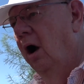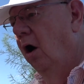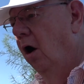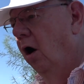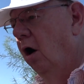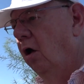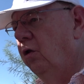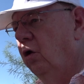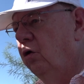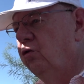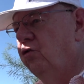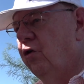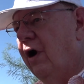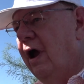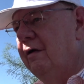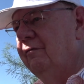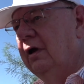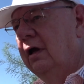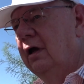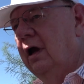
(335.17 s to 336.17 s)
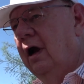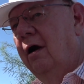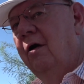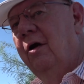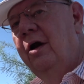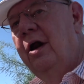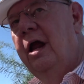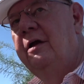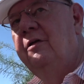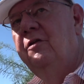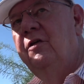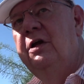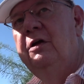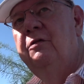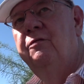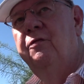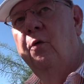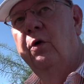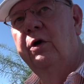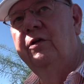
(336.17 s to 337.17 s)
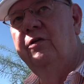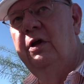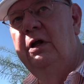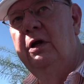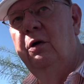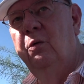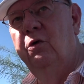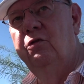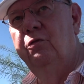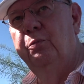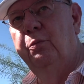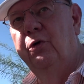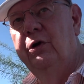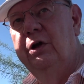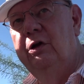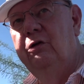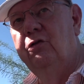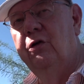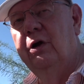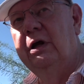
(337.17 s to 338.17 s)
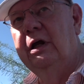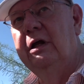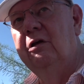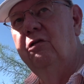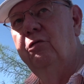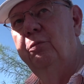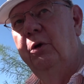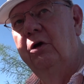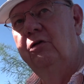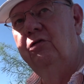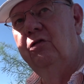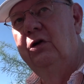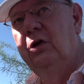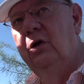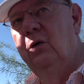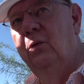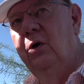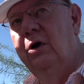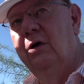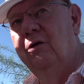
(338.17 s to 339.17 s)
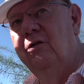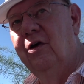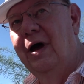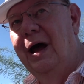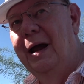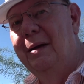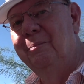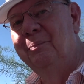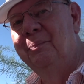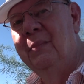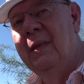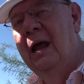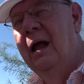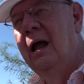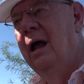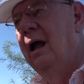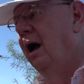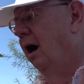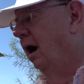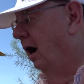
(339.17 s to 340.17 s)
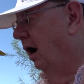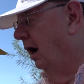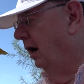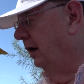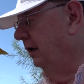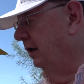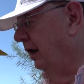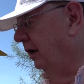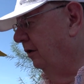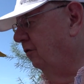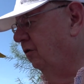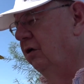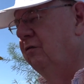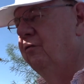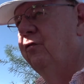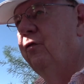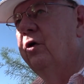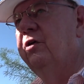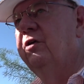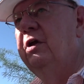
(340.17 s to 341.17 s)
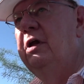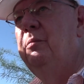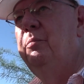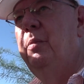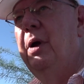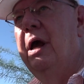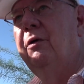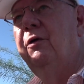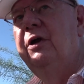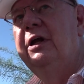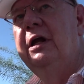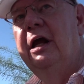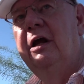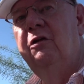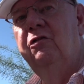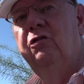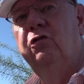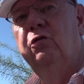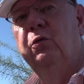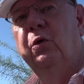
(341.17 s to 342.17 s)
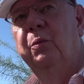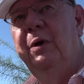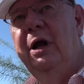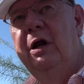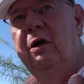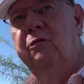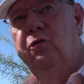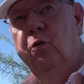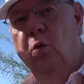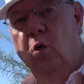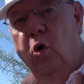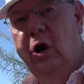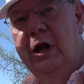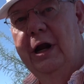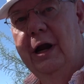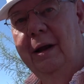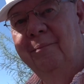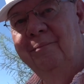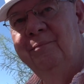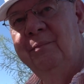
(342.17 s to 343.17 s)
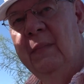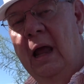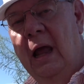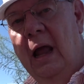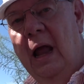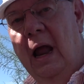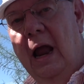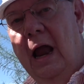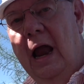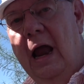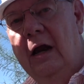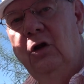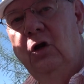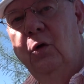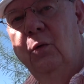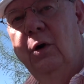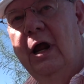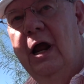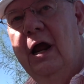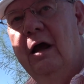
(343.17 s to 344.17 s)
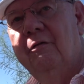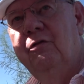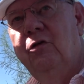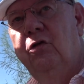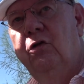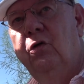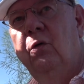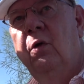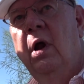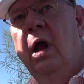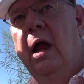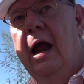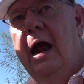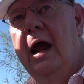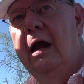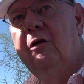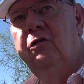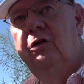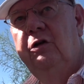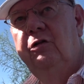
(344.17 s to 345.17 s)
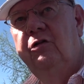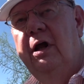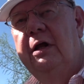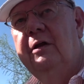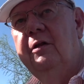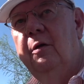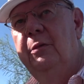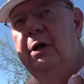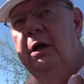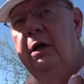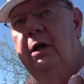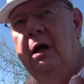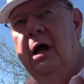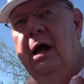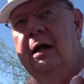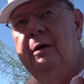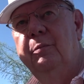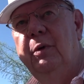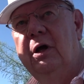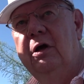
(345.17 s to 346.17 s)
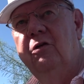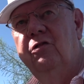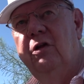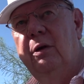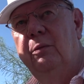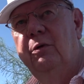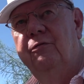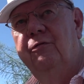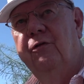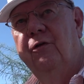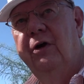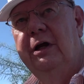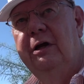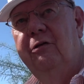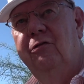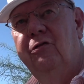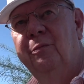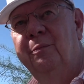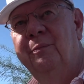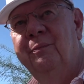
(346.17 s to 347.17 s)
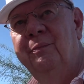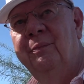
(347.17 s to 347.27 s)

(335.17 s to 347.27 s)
Although driving a car in 1914 was pretty tricky, especially in the wintertime. In 1914, battery cases were made of wood, and you would have to actually take them in at night because they would freeze.